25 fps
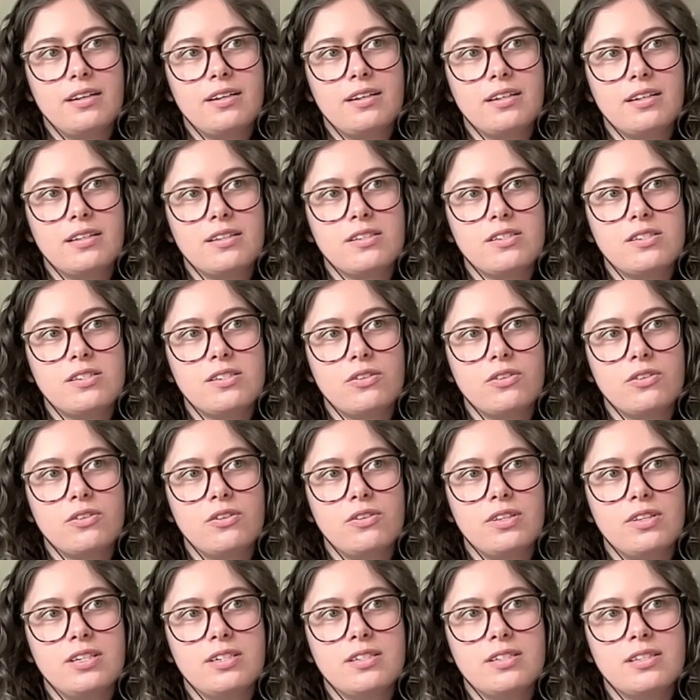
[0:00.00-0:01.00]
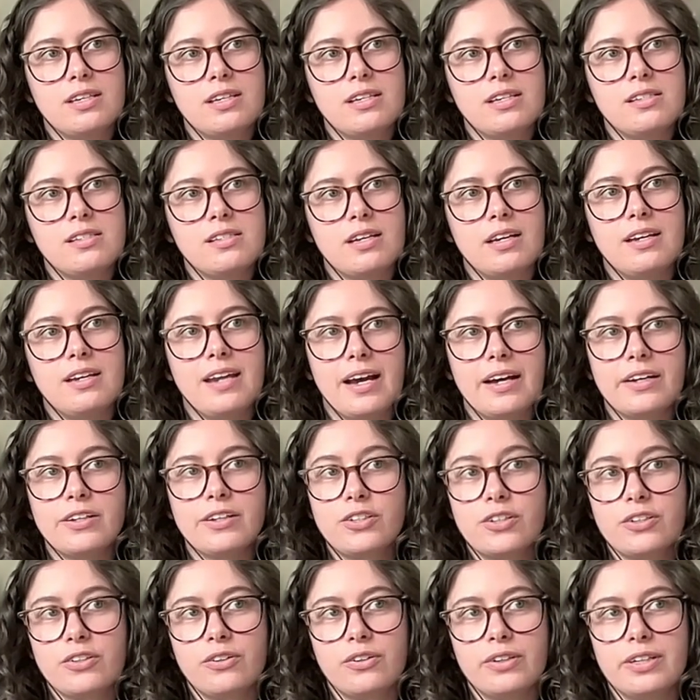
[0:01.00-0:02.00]
consider these things a
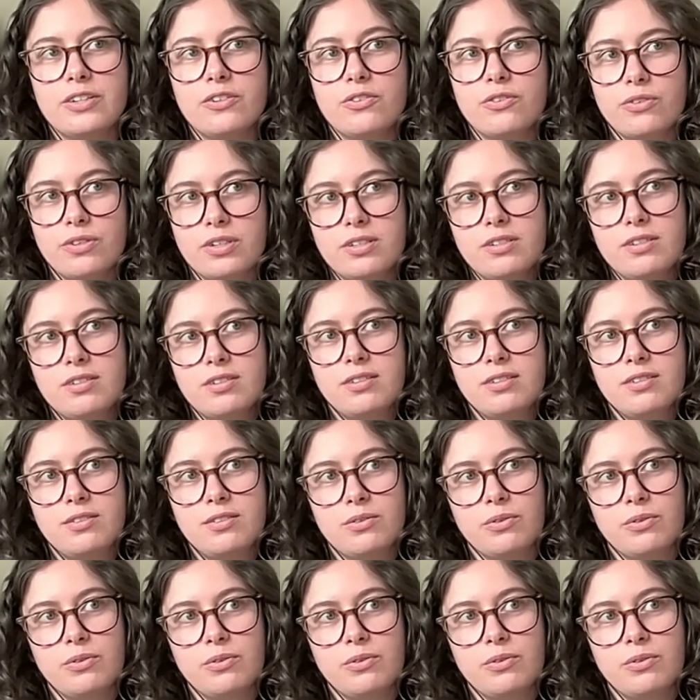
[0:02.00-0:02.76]
national interest